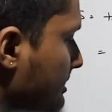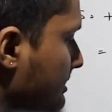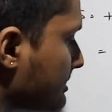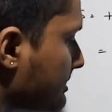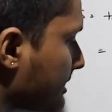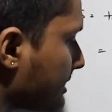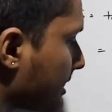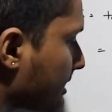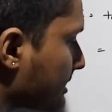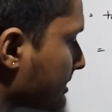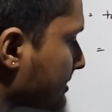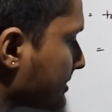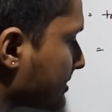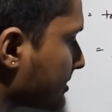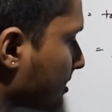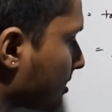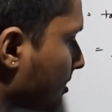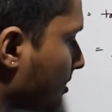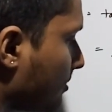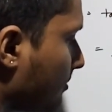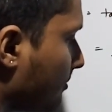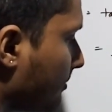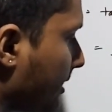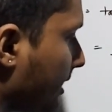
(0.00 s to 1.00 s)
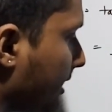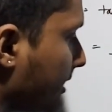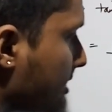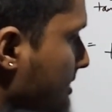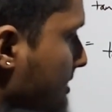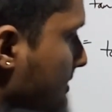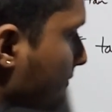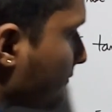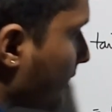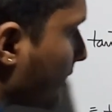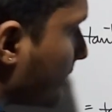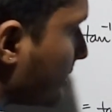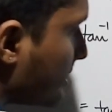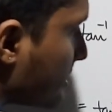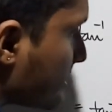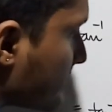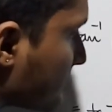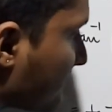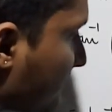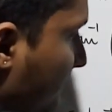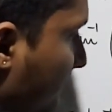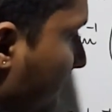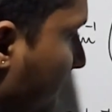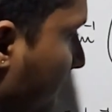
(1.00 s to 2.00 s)
6 minus 1
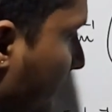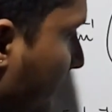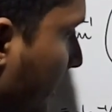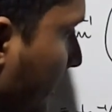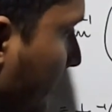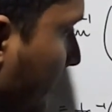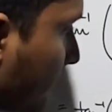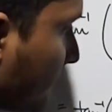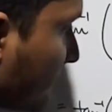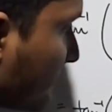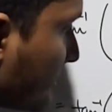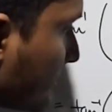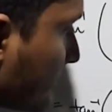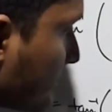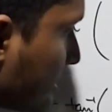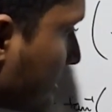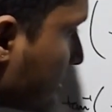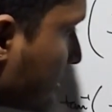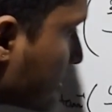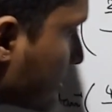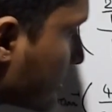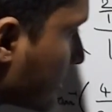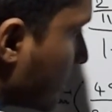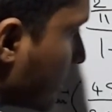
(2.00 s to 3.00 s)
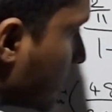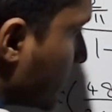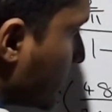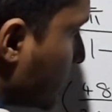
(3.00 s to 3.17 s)
is 5. This is